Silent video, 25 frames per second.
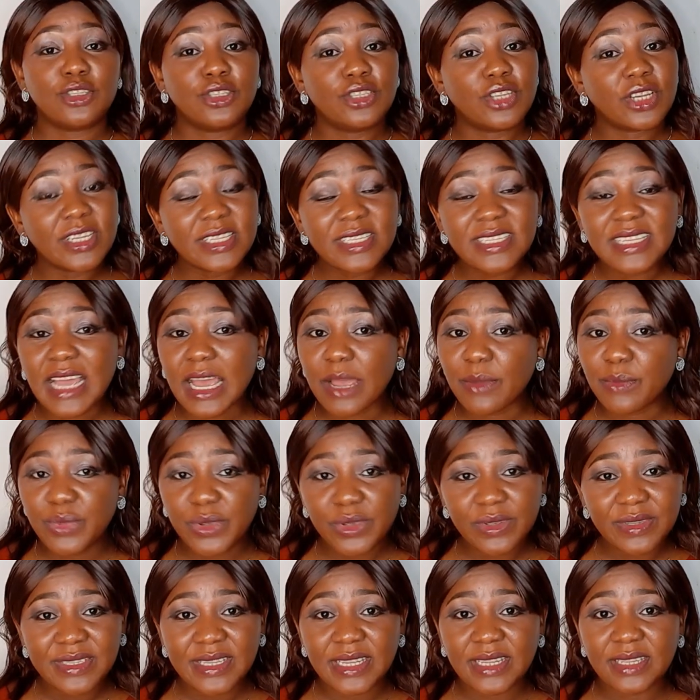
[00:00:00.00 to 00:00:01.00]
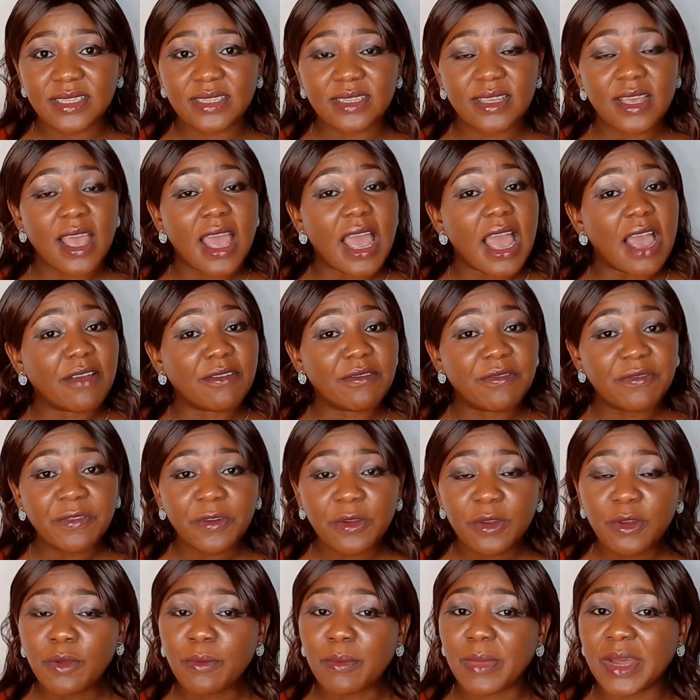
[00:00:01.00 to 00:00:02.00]
don't abuse it and
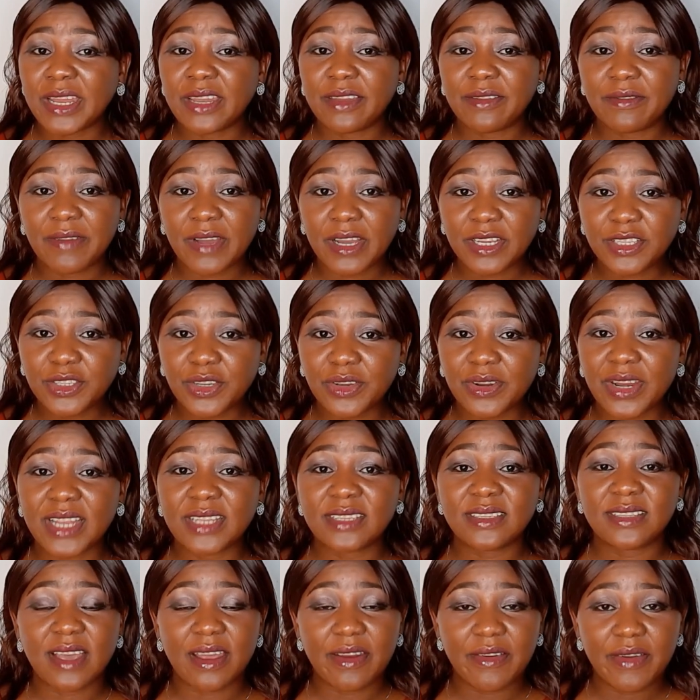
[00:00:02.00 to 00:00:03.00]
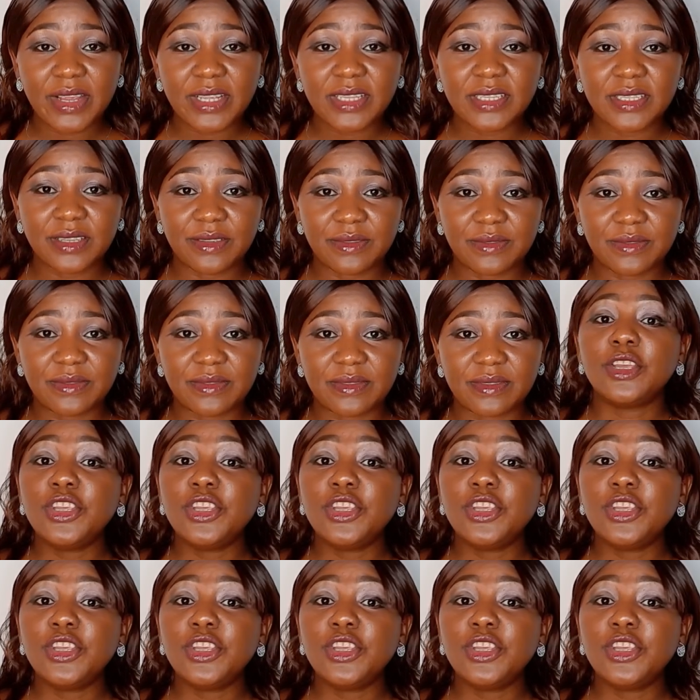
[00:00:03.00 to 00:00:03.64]
follow manufacturer's directive.